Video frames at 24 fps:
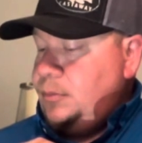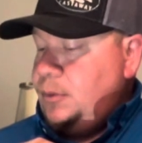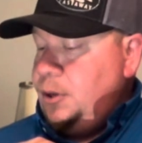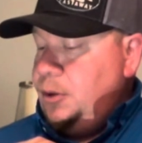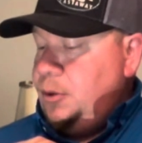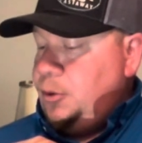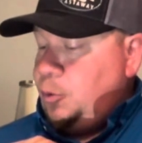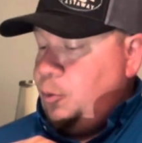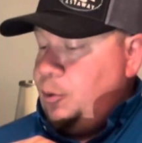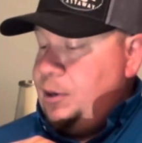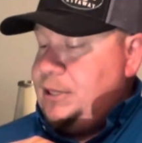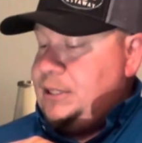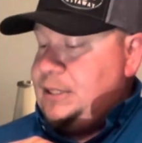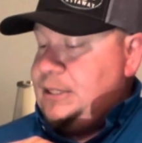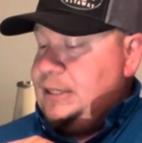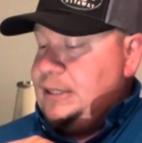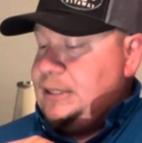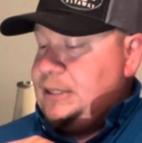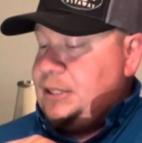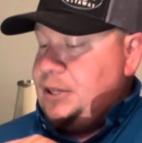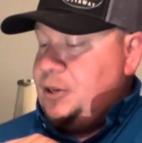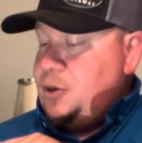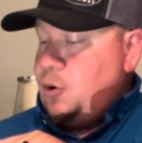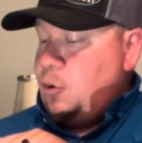
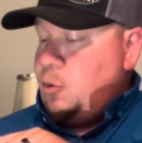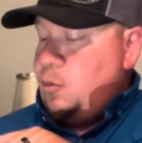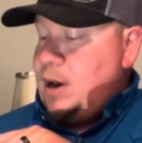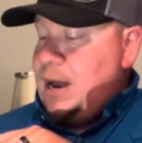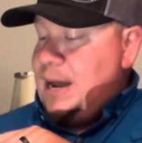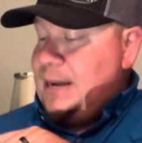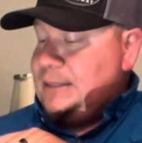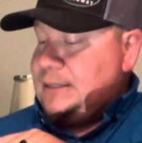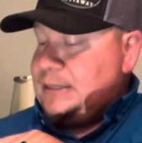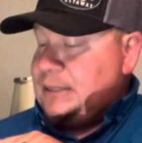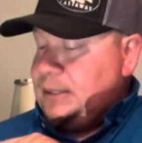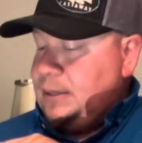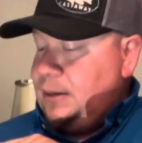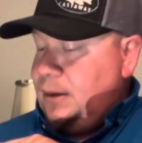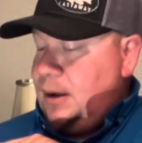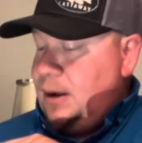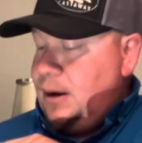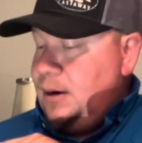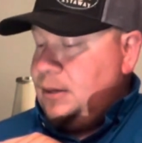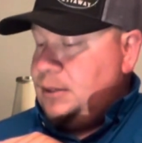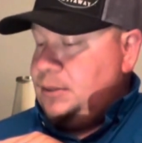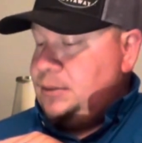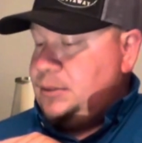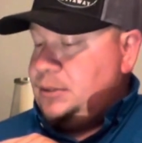360 horizon
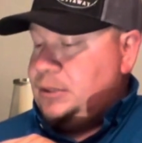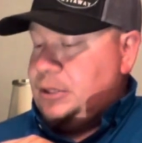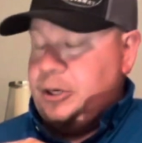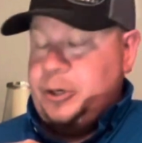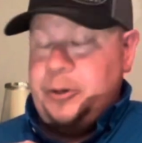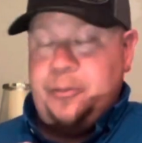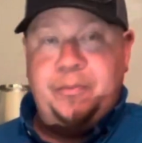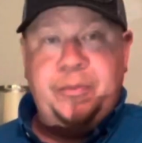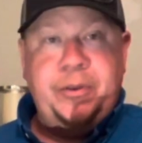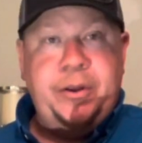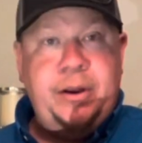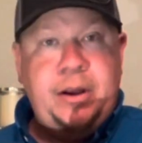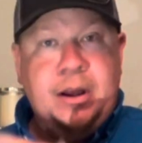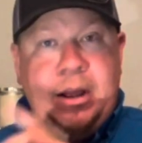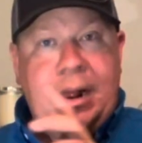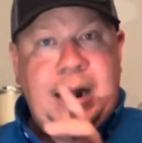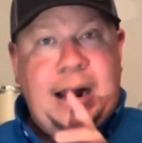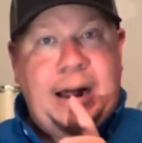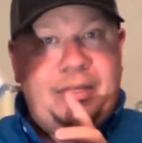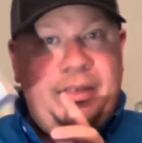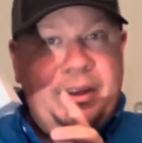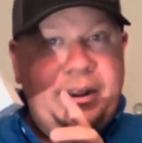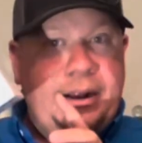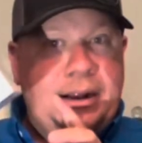lock. So I
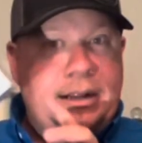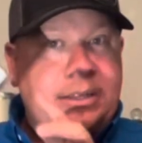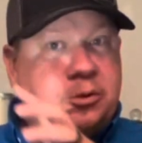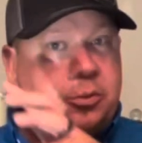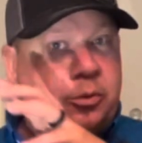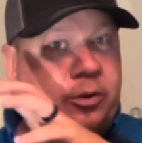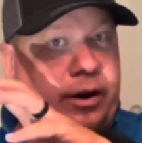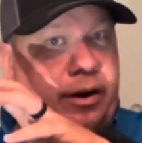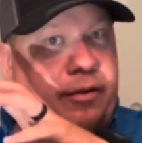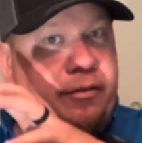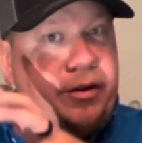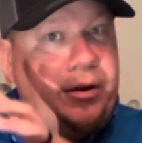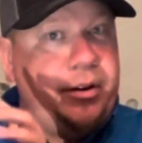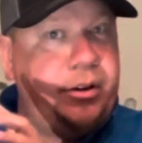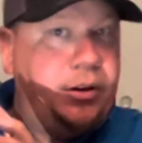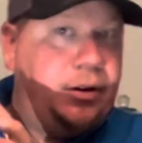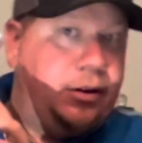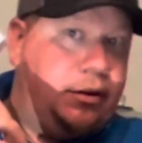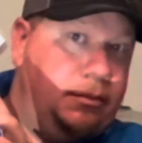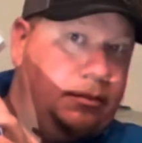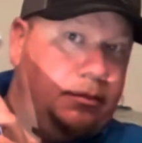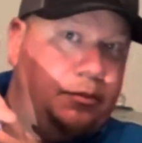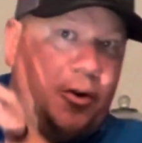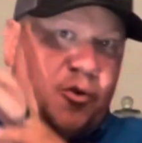think that's whenever you
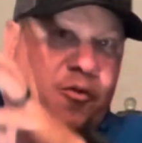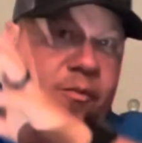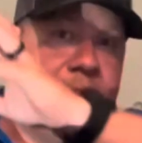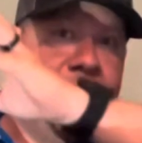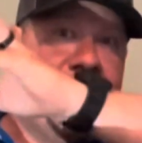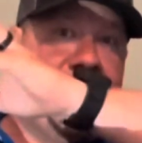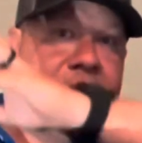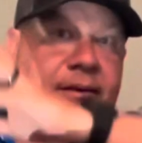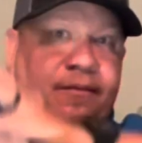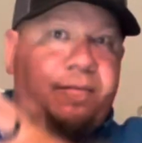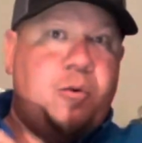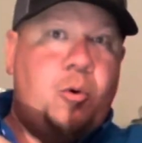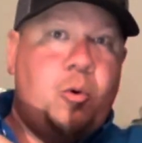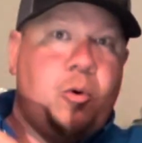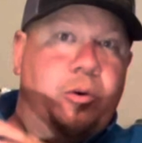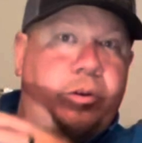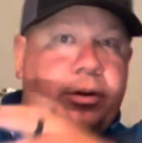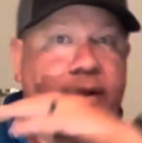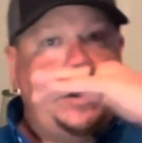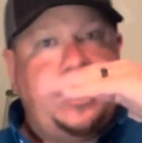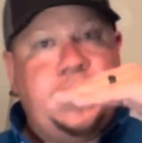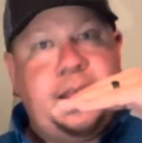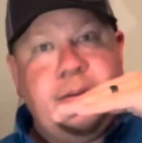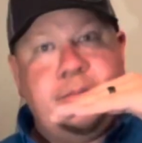move back and forth,
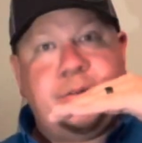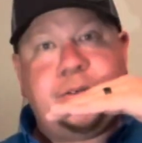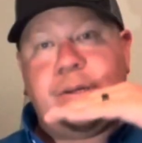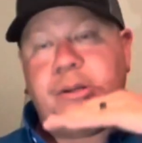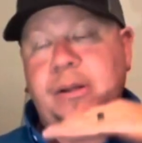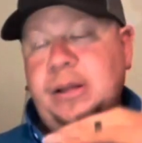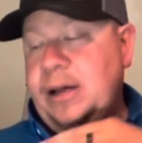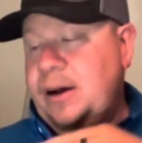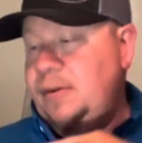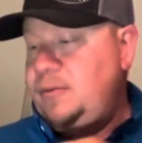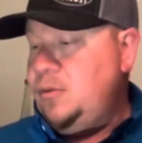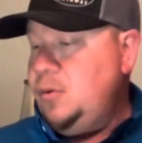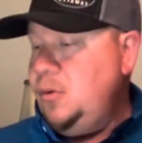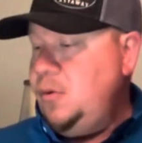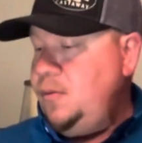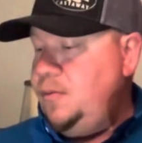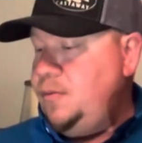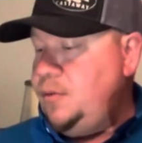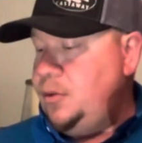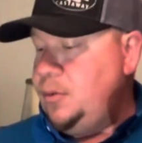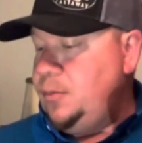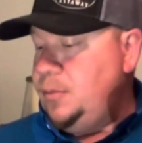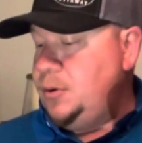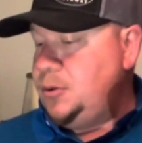it keeps you level for
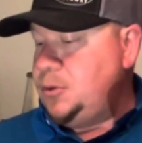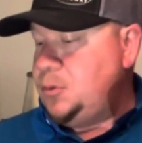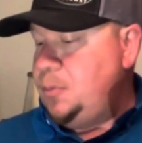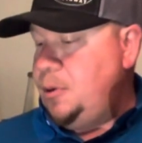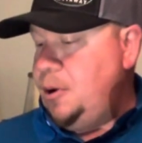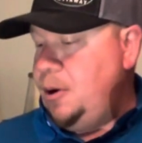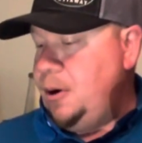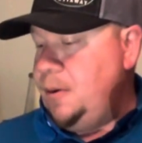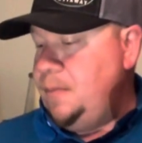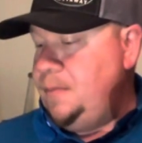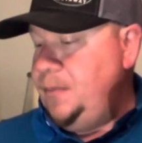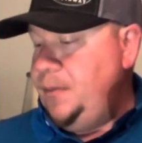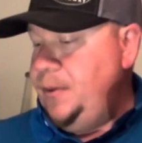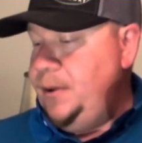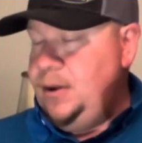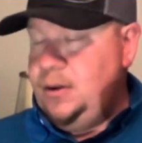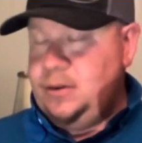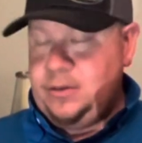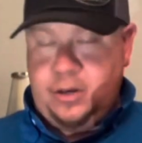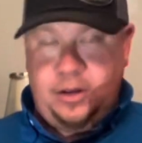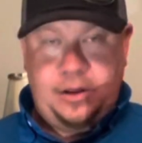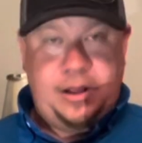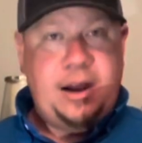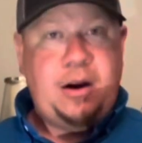the most part.
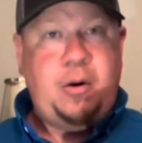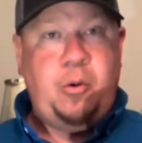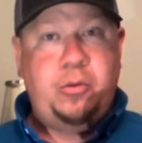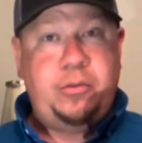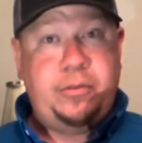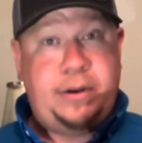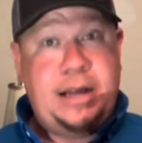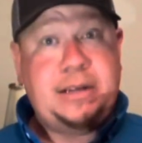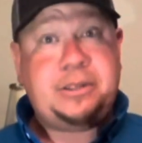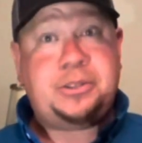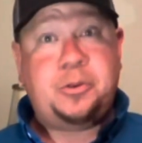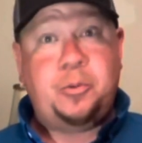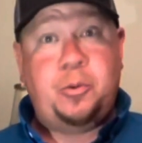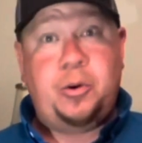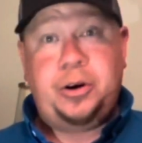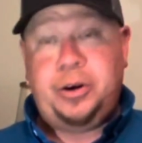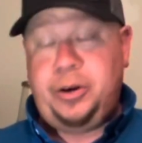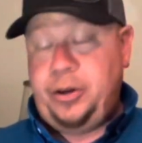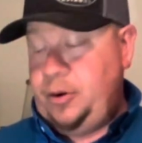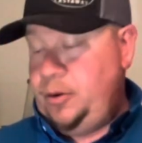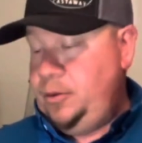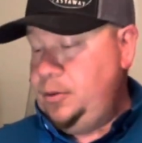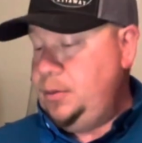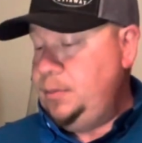So that should work
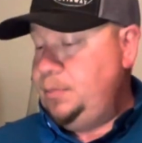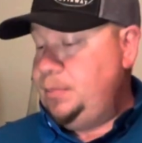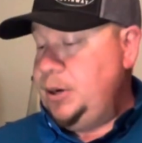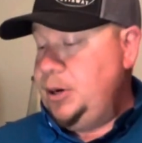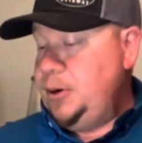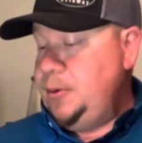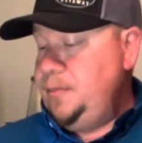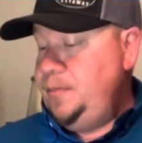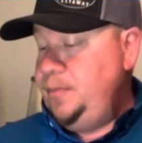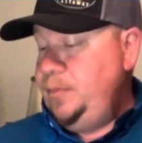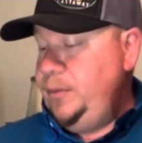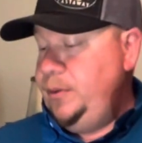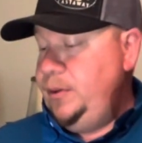good on the boat.